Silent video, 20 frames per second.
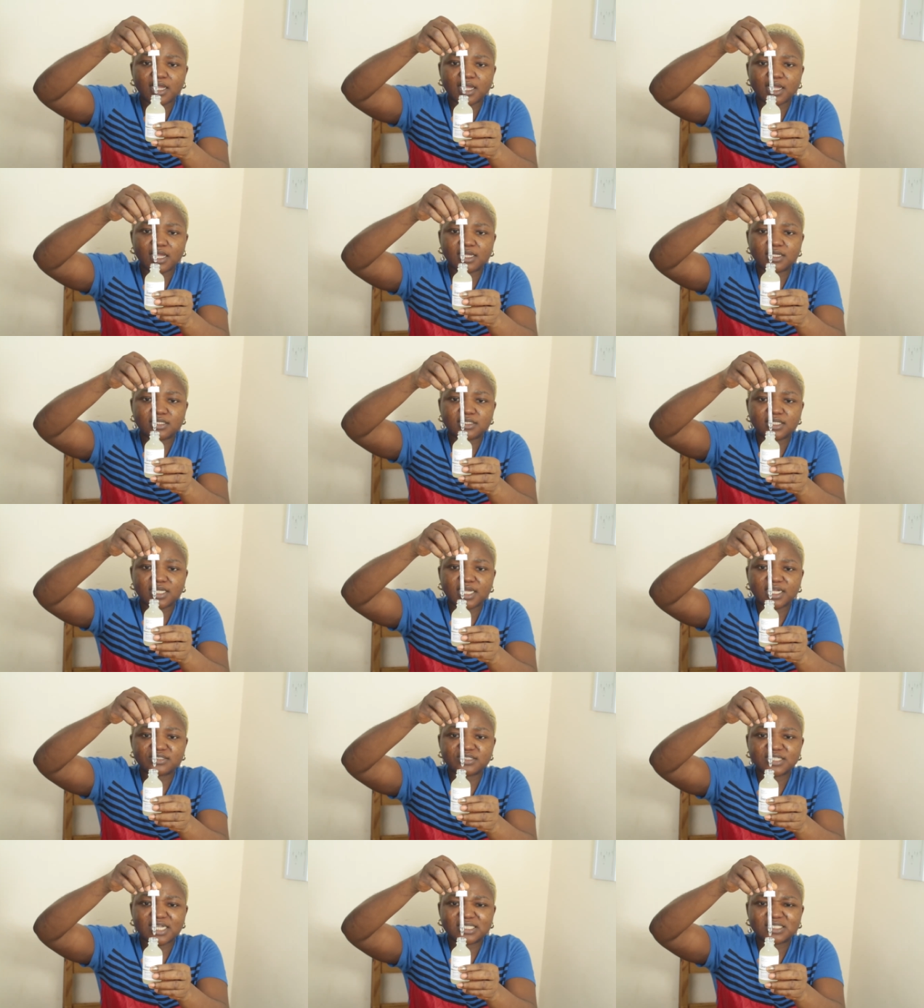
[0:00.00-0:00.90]
and it
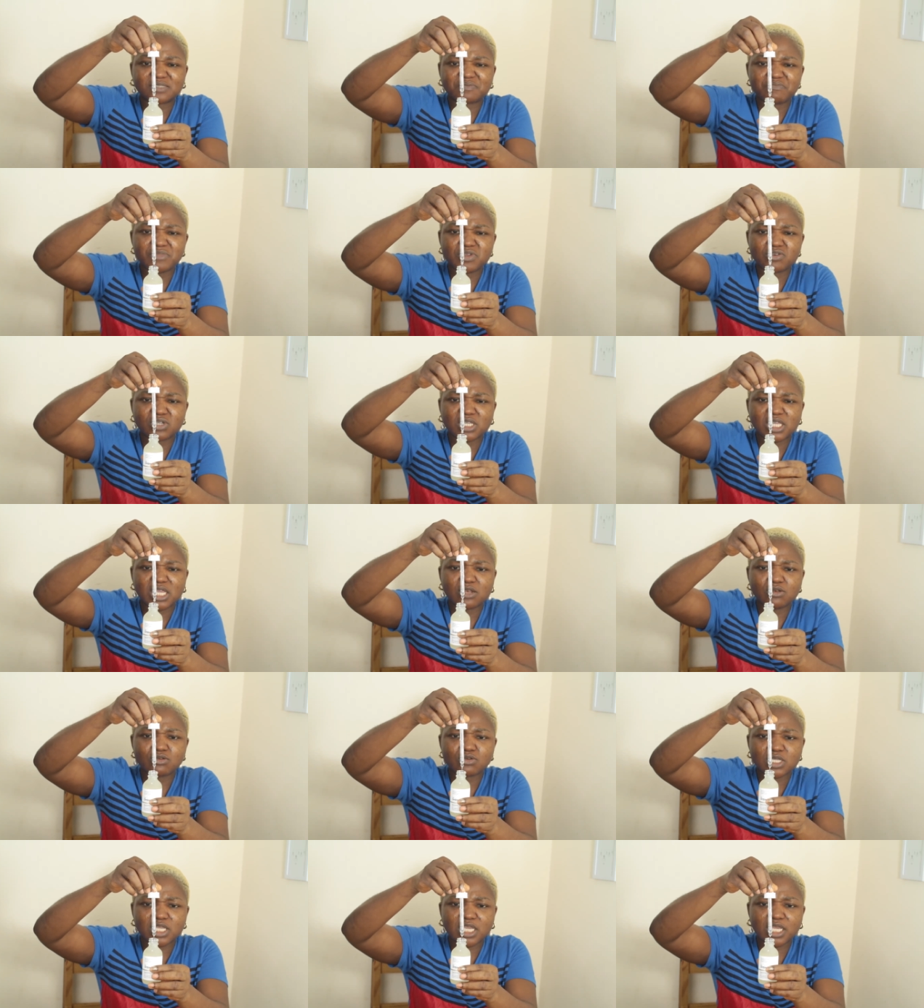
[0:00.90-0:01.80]
has that milky
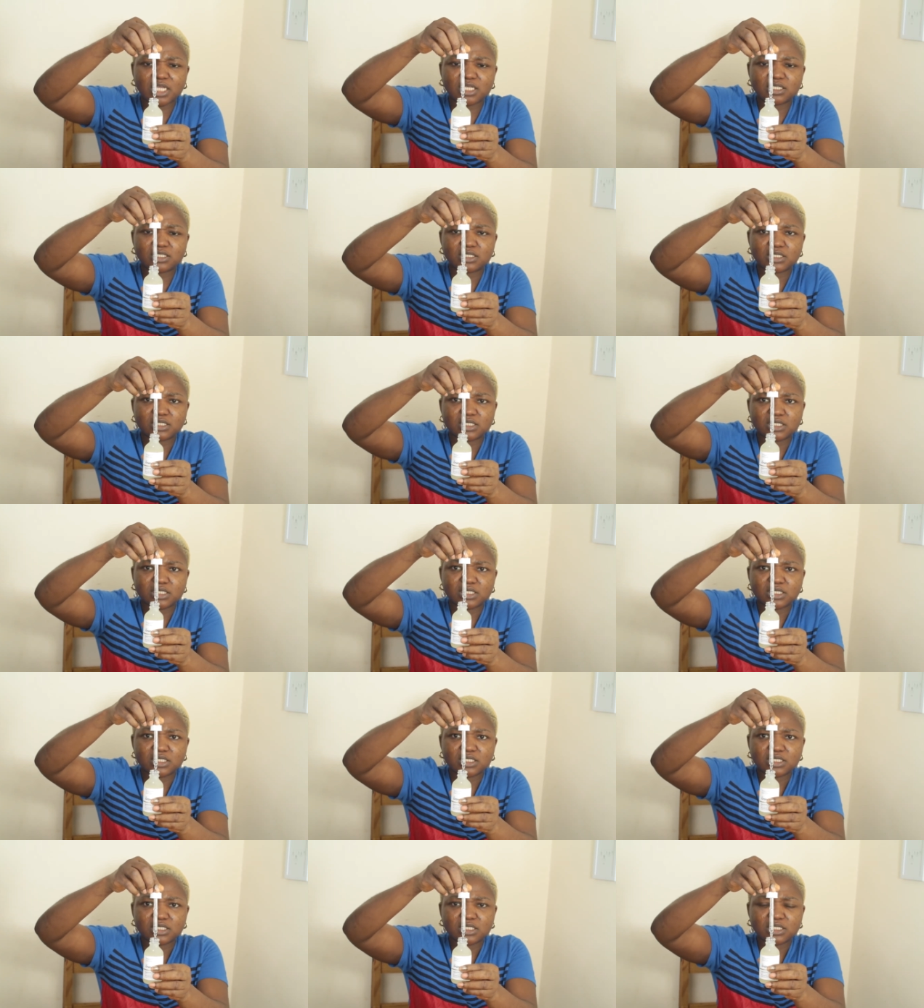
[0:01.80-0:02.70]
looking
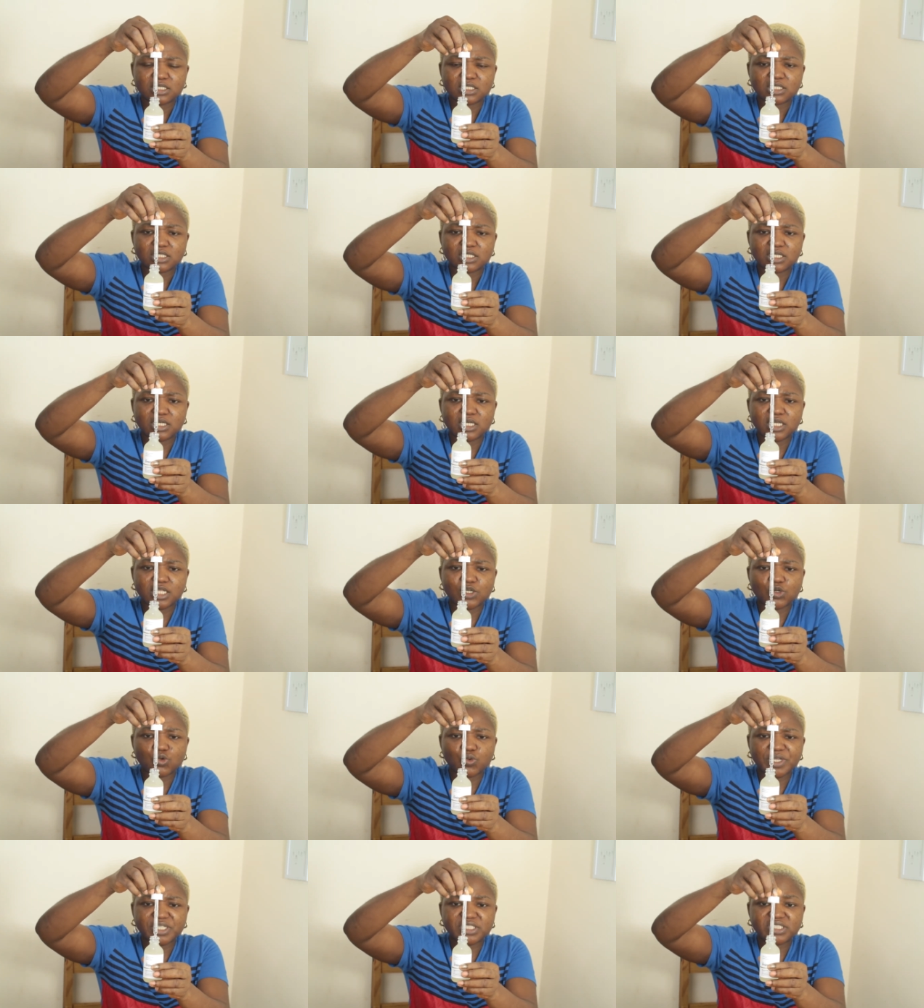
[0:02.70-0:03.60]

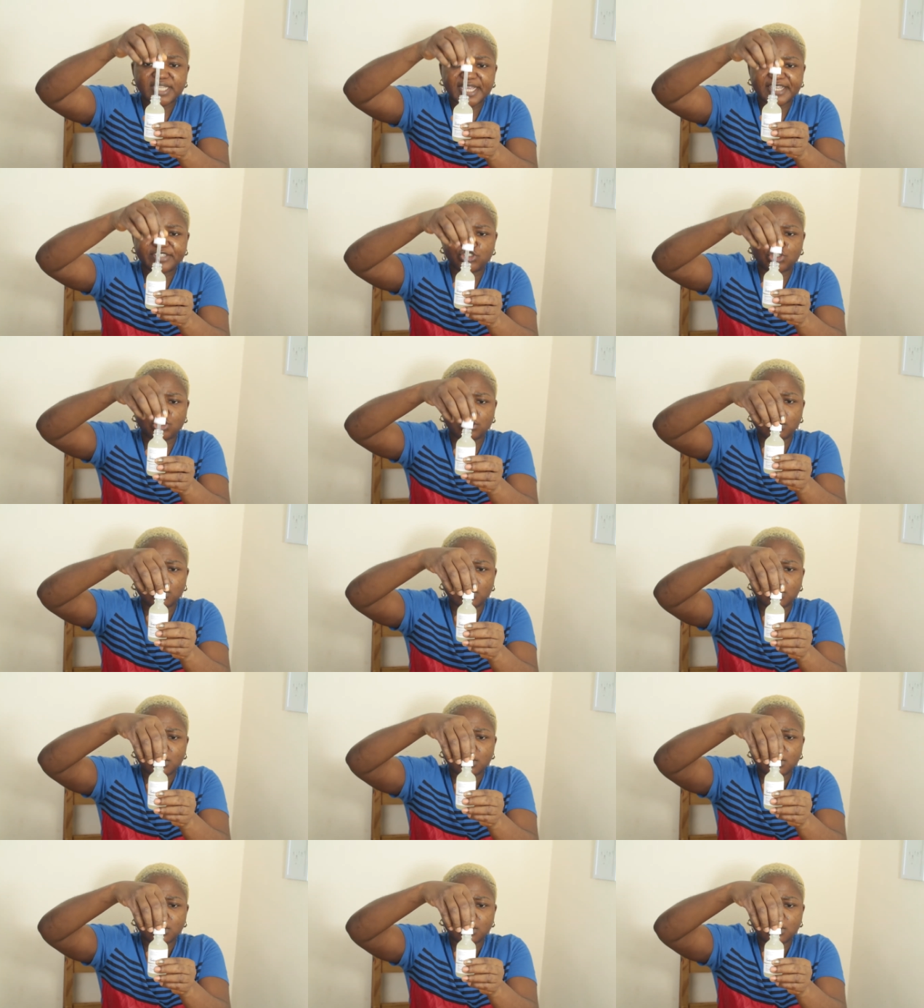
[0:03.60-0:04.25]
liquid texture.